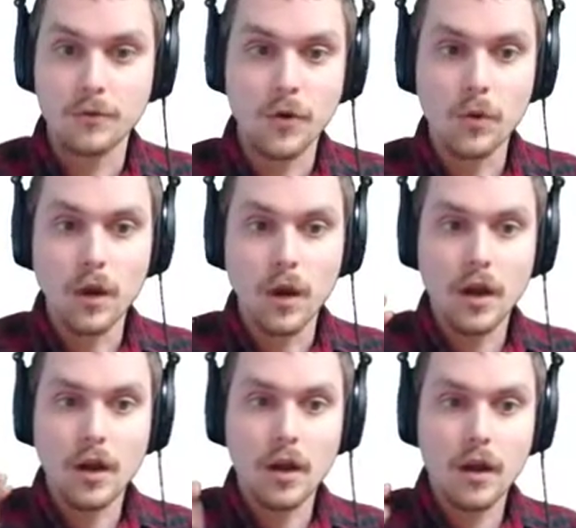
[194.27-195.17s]
So
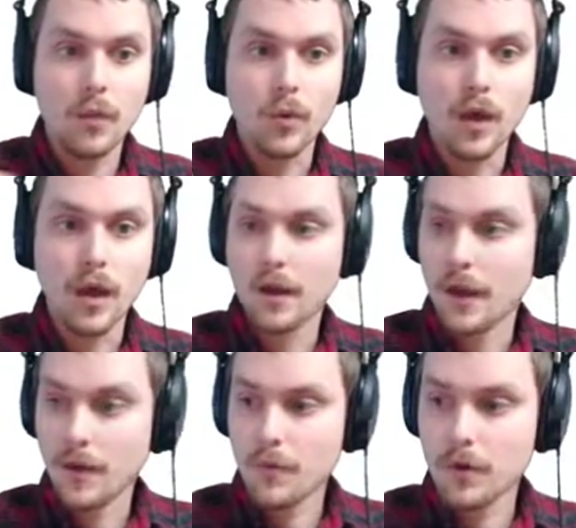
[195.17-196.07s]
uh, what
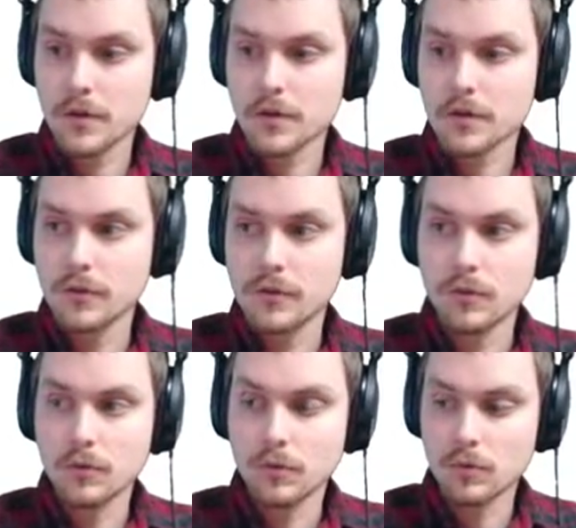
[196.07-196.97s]
I wanted
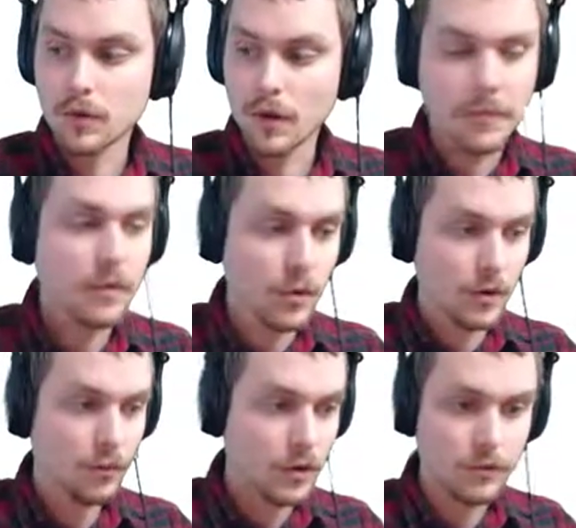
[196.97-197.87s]
to, what I'm going to be quick
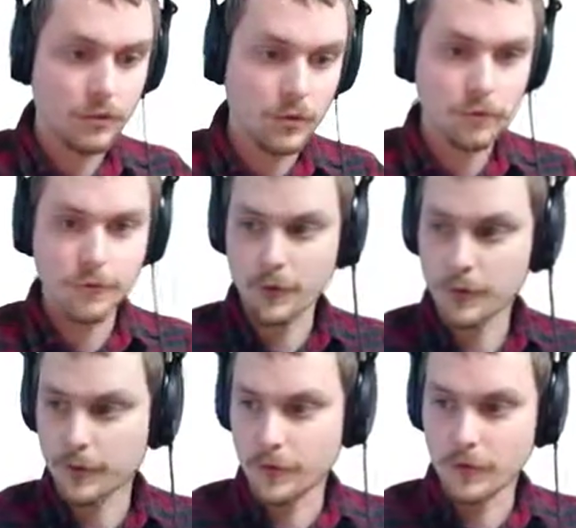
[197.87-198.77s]
running through for
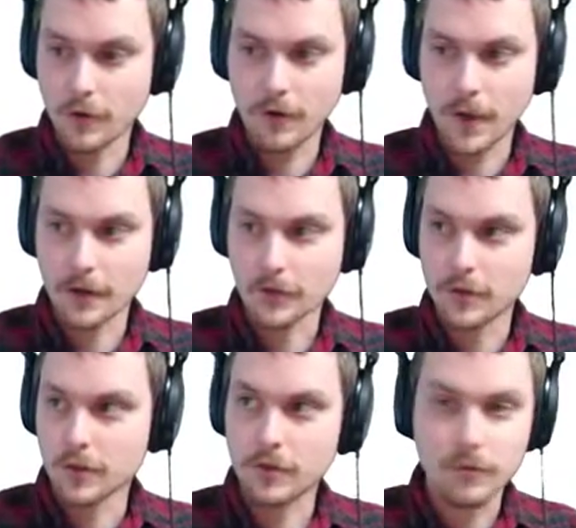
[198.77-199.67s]
those of you that are actually
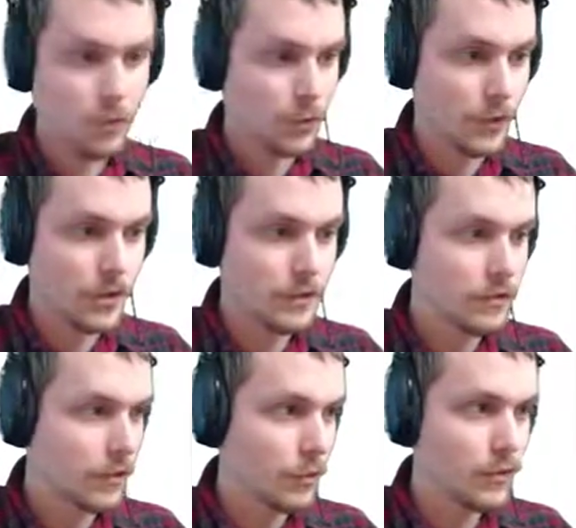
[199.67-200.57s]
here already to
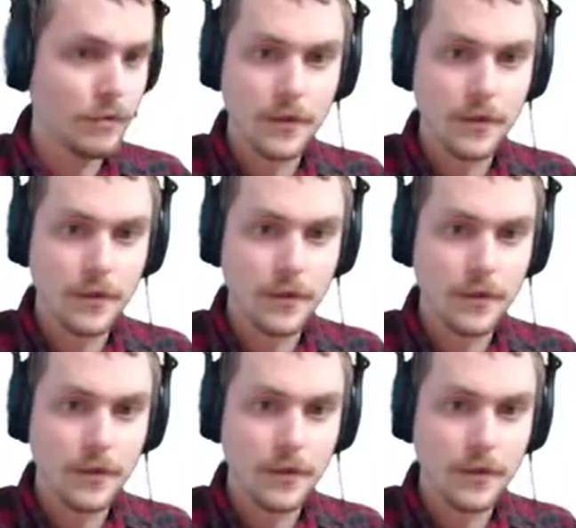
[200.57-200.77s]
start with,